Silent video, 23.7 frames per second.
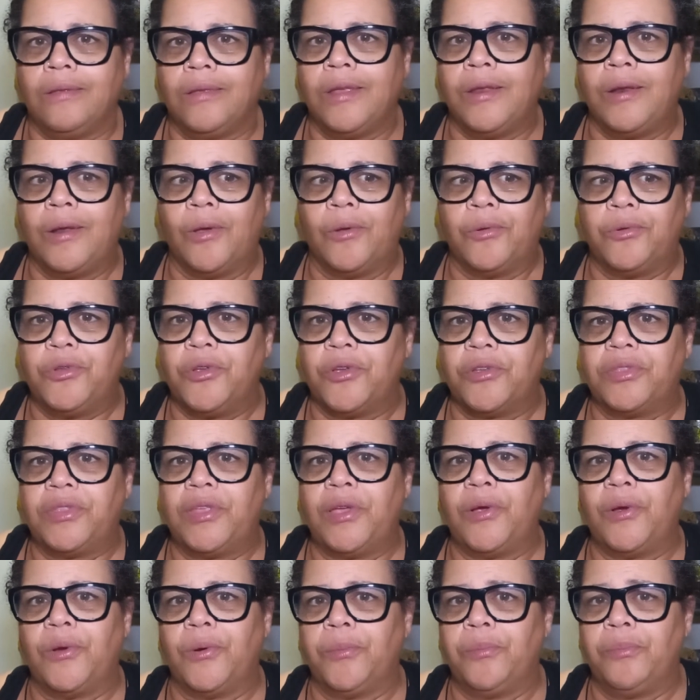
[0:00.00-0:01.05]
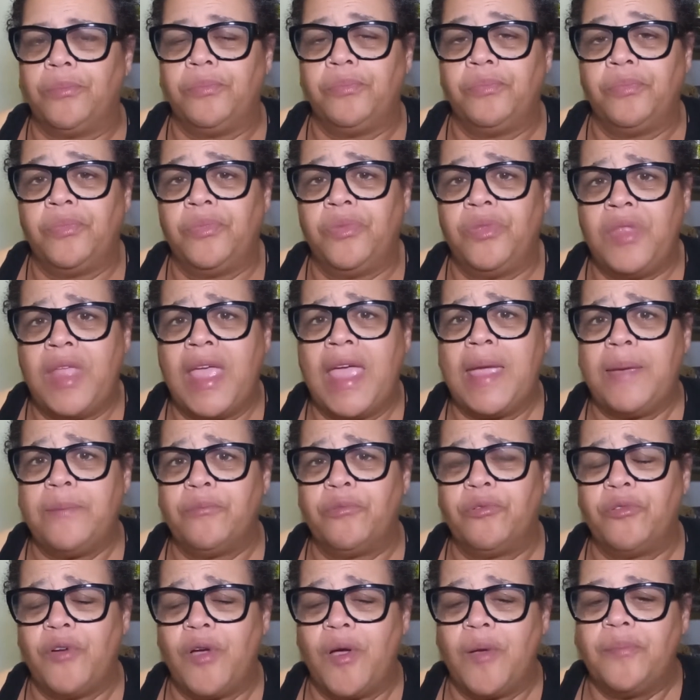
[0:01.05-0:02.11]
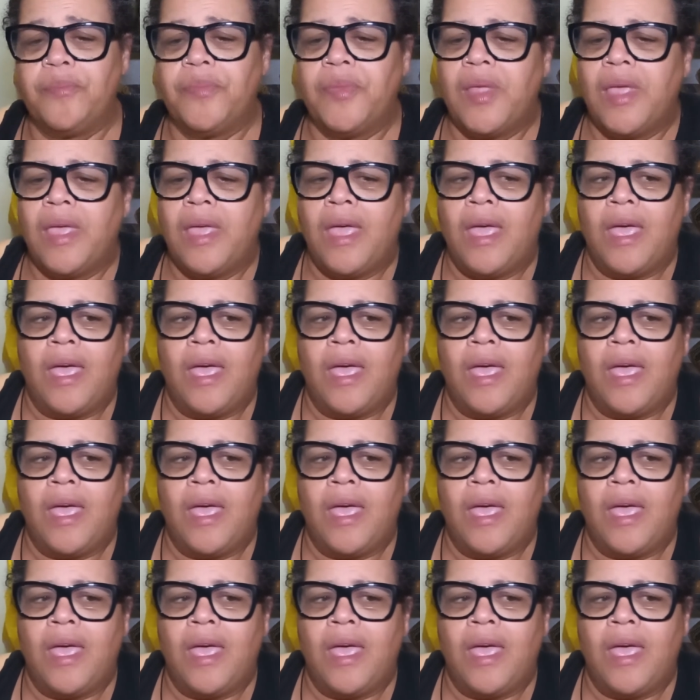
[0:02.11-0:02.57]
you know, took their name from.